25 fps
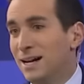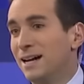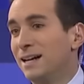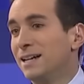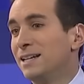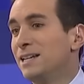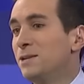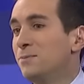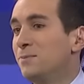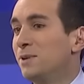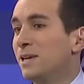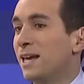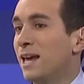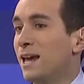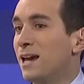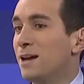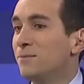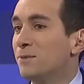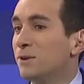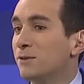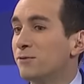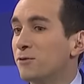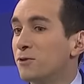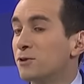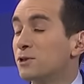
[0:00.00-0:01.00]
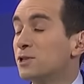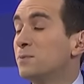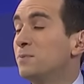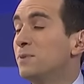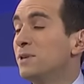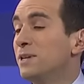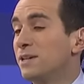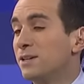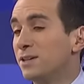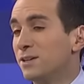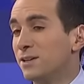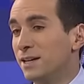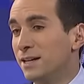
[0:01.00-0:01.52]
he became the first
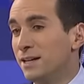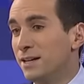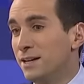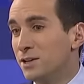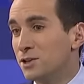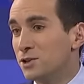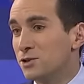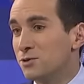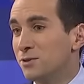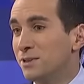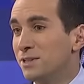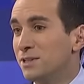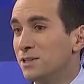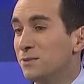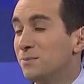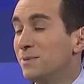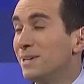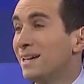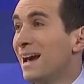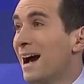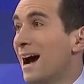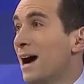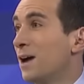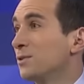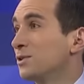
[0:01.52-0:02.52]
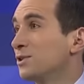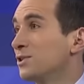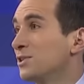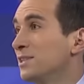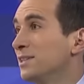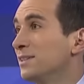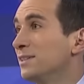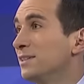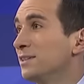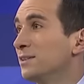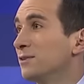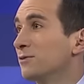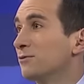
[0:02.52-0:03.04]
speaker in history to be ousted